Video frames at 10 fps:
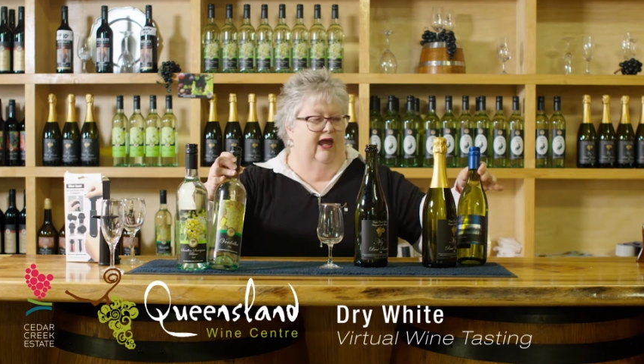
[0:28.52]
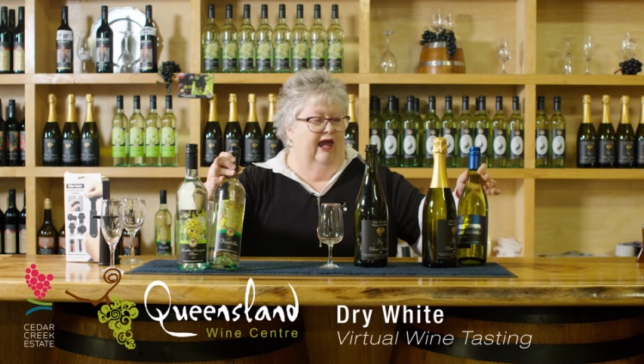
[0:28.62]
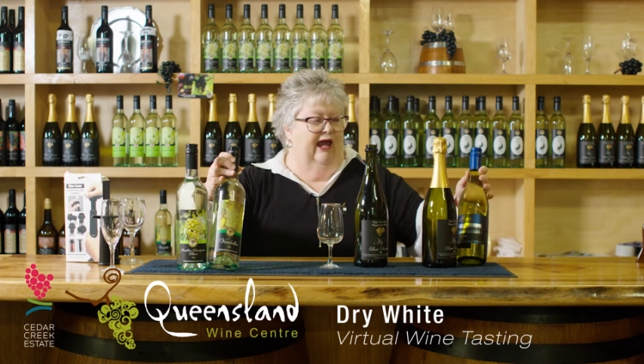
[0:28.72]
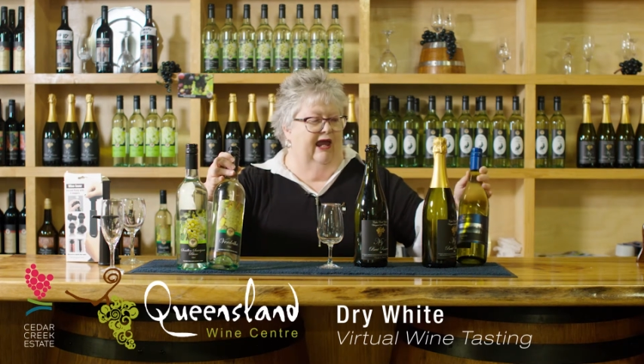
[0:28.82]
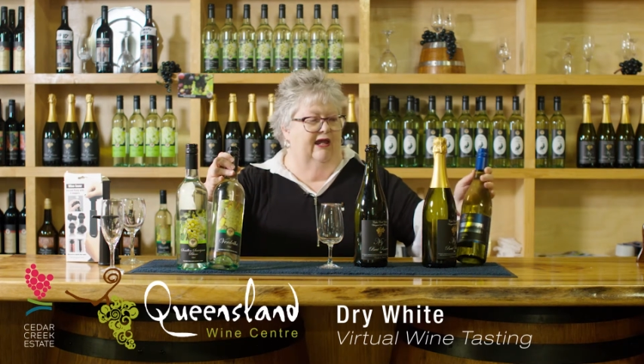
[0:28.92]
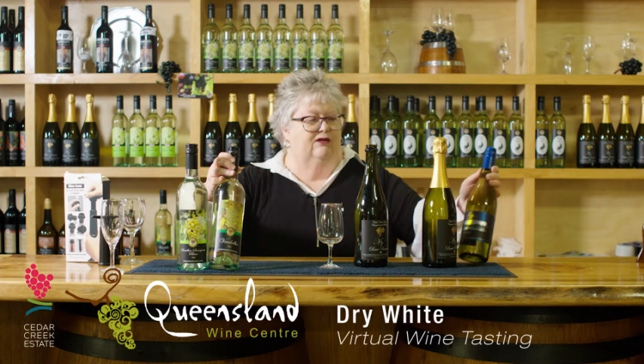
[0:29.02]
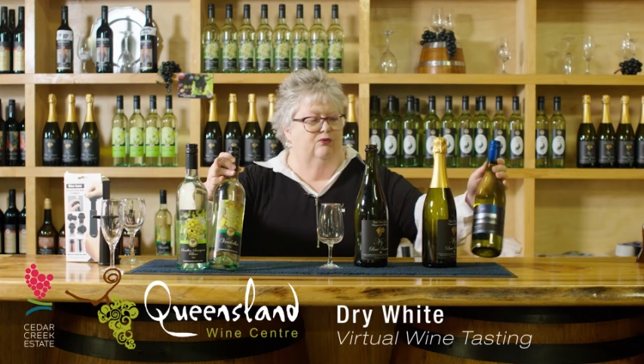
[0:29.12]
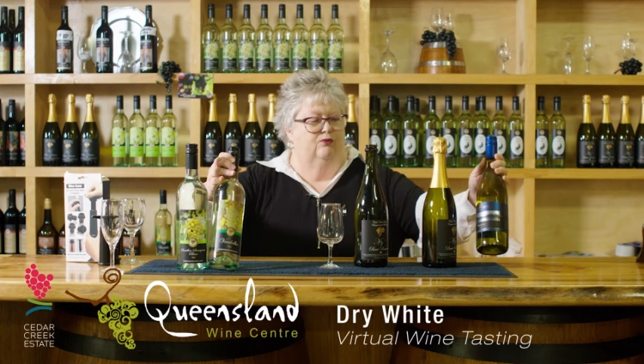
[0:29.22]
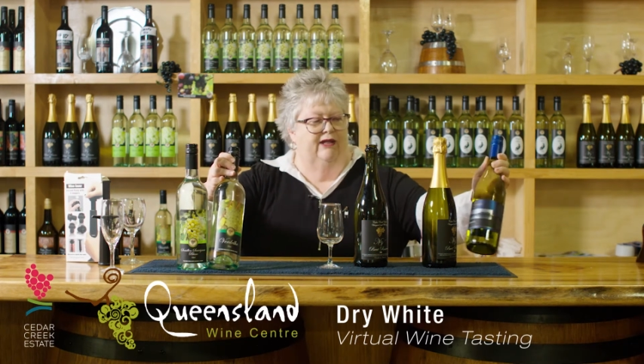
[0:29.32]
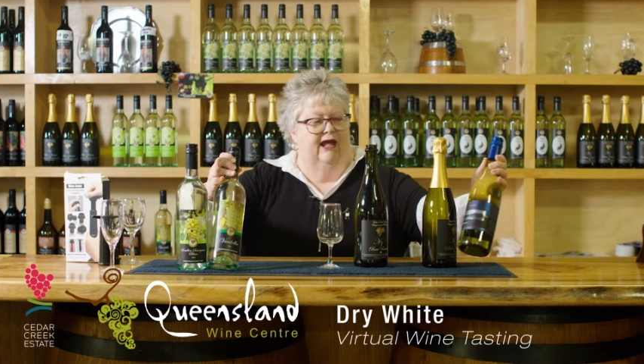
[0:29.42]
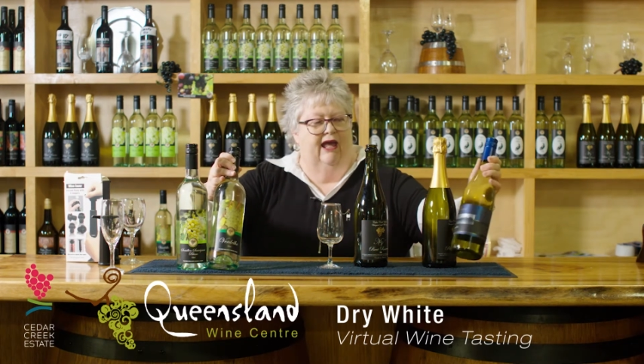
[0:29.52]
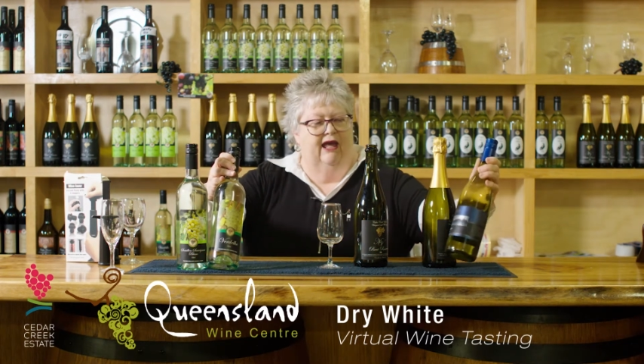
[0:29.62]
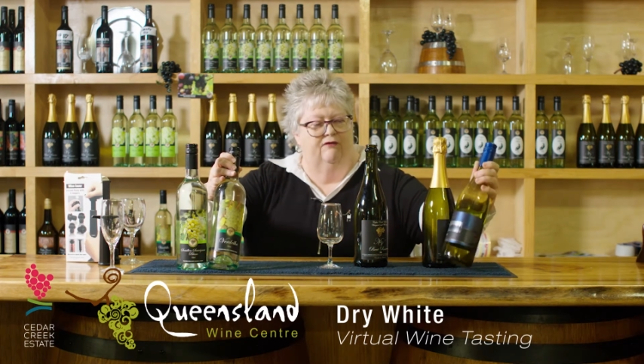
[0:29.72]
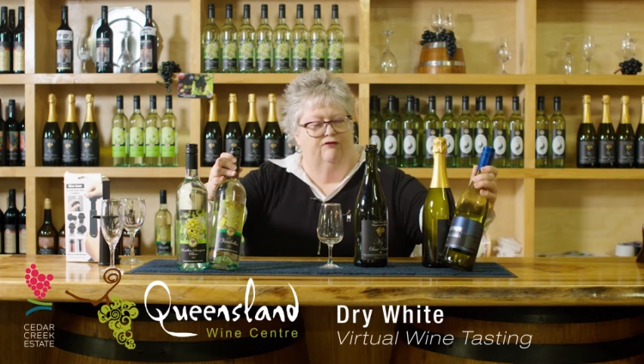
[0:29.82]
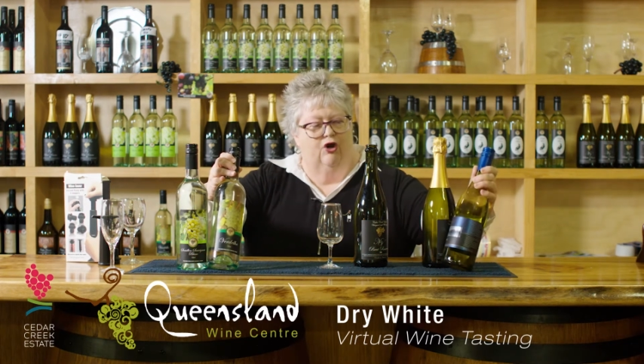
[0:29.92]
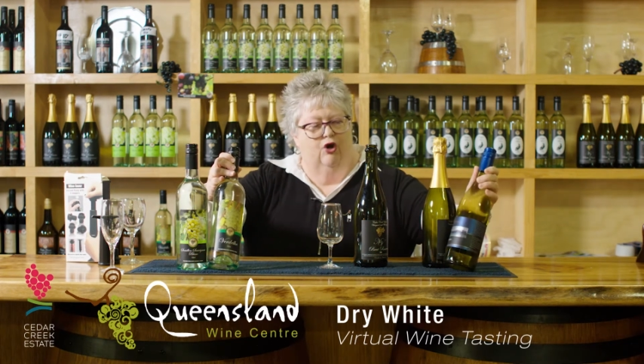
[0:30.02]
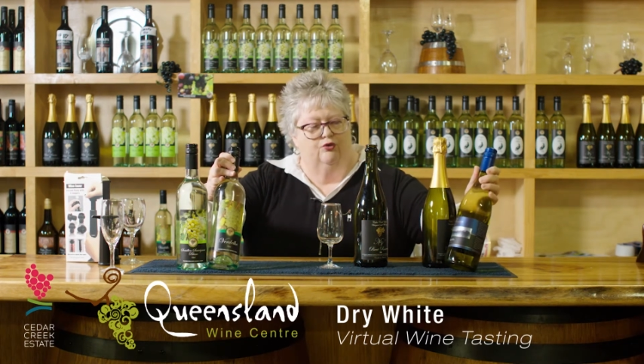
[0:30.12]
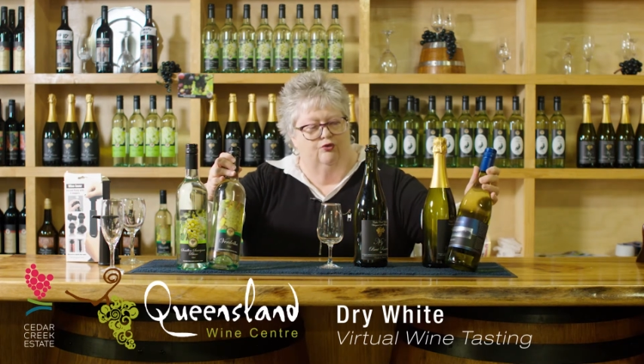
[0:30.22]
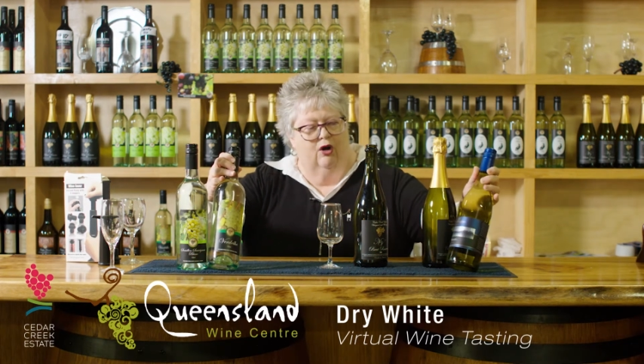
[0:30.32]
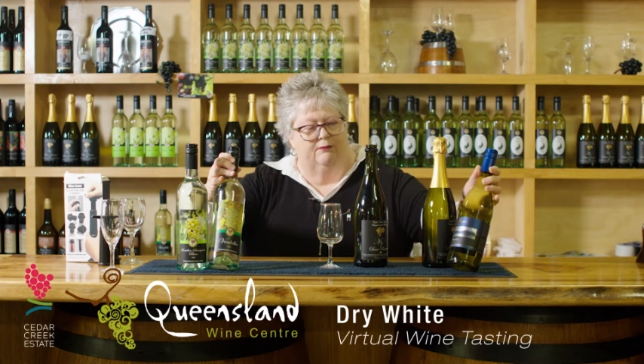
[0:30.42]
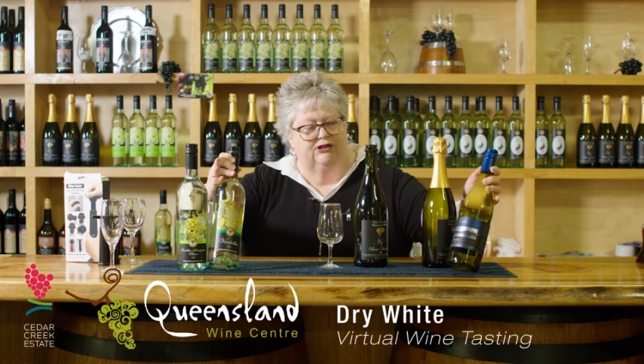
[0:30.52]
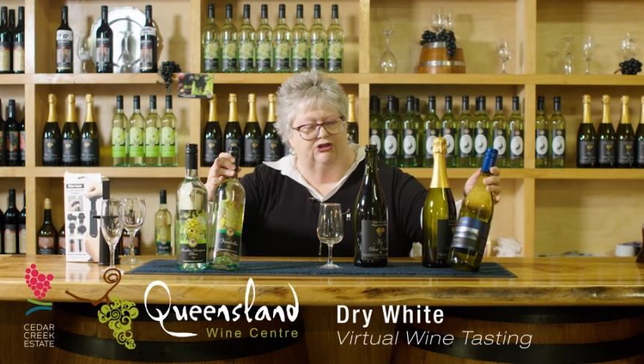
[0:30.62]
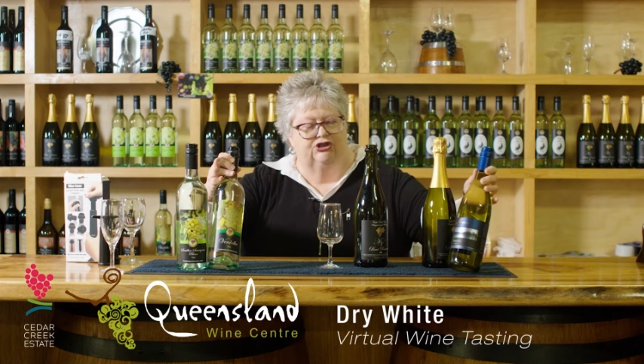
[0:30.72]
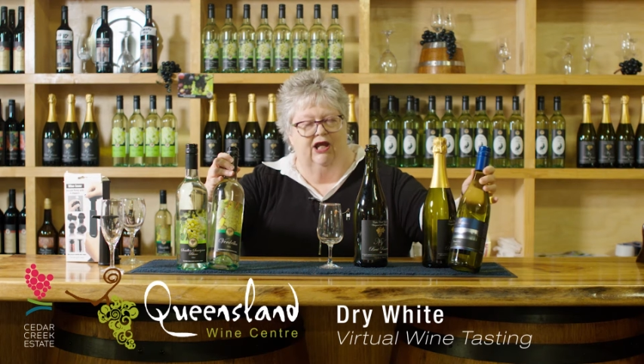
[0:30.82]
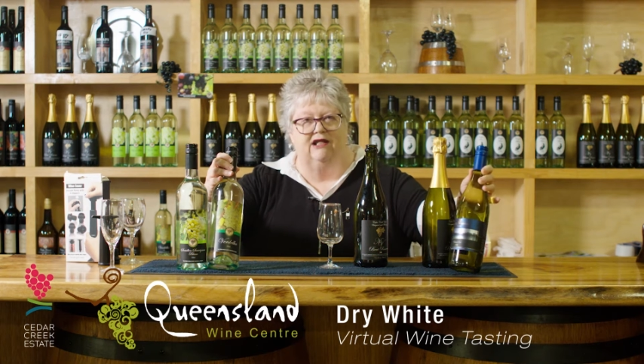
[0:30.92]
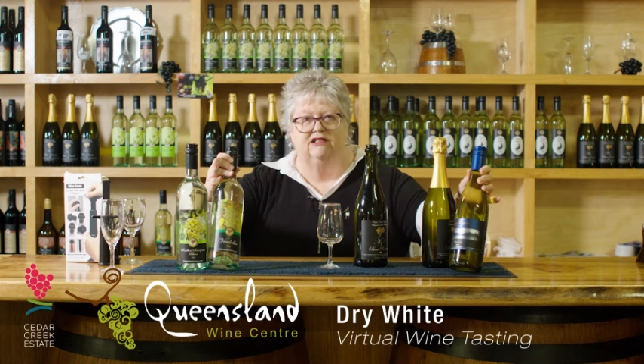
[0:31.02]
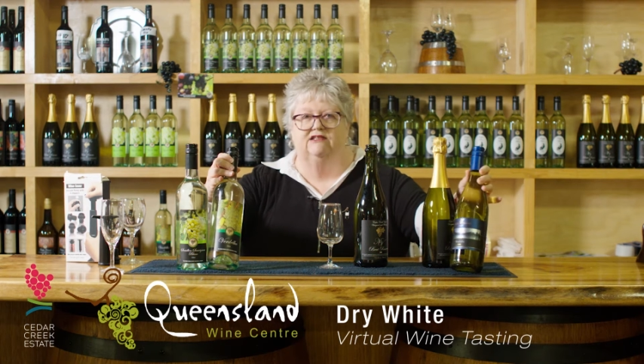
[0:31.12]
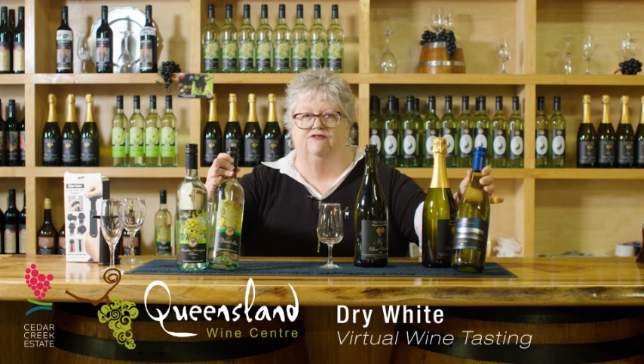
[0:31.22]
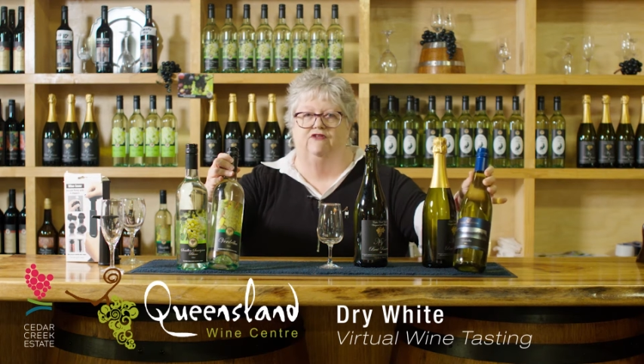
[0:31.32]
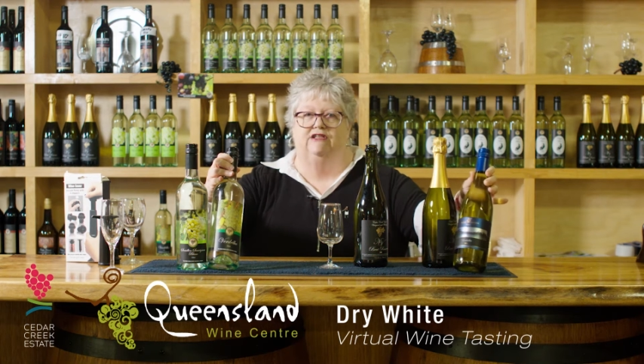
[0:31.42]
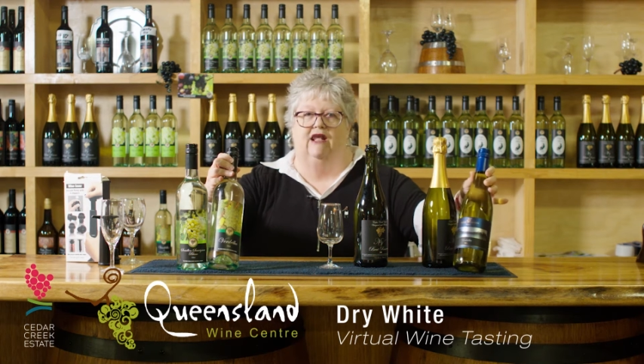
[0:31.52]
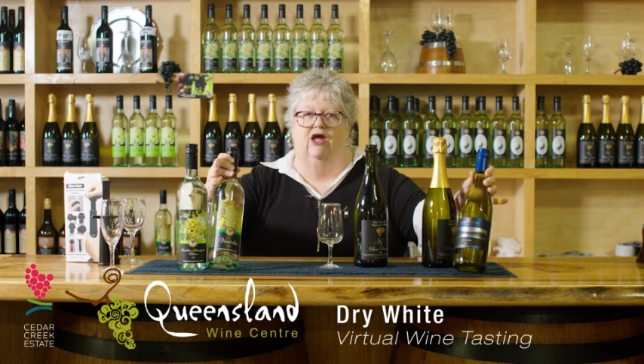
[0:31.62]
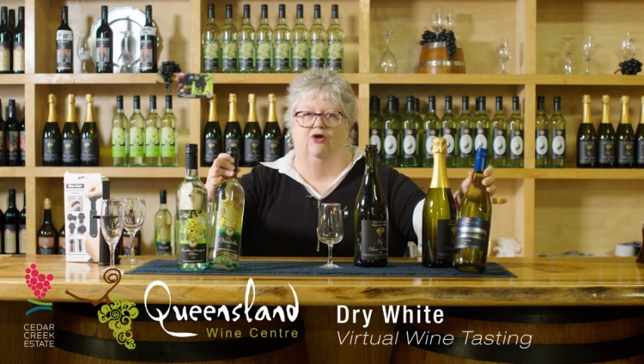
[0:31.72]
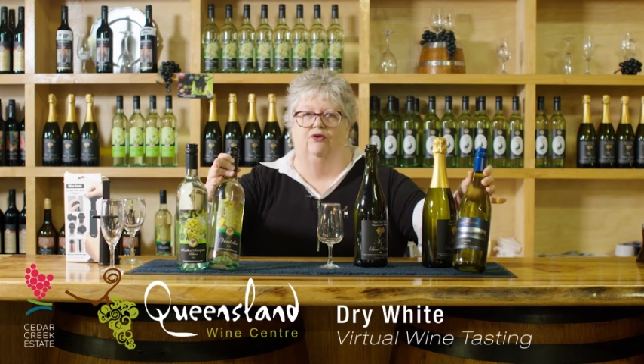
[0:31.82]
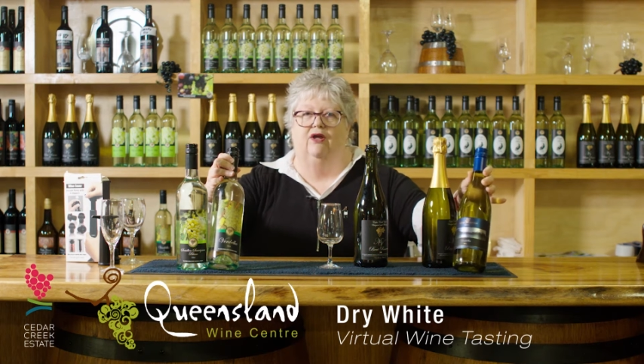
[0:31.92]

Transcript: and we have Robert Shannon's Verdello.